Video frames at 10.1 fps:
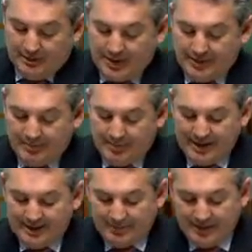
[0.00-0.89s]
Dad and
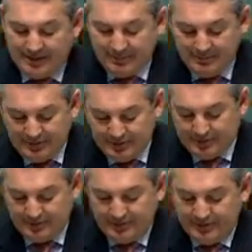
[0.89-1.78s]
partner pay
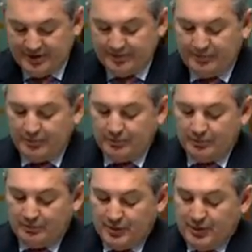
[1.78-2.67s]
provisions within this bill
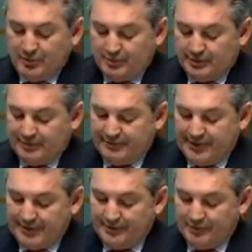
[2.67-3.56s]
will give
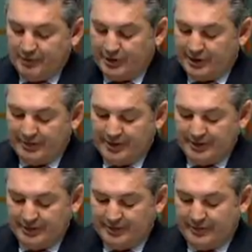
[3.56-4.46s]
dads and working
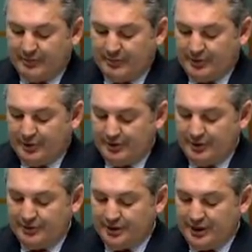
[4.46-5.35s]
partners the
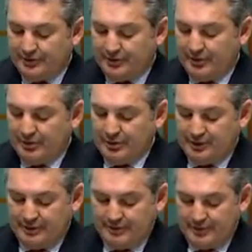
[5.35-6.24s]
opportunity to take paternal
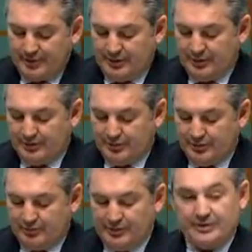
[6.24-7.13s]
leave and
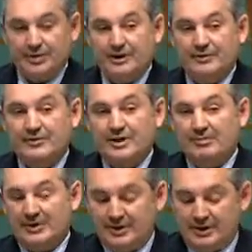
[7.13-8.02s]
still receive
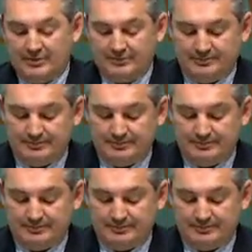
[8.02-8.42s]
some income.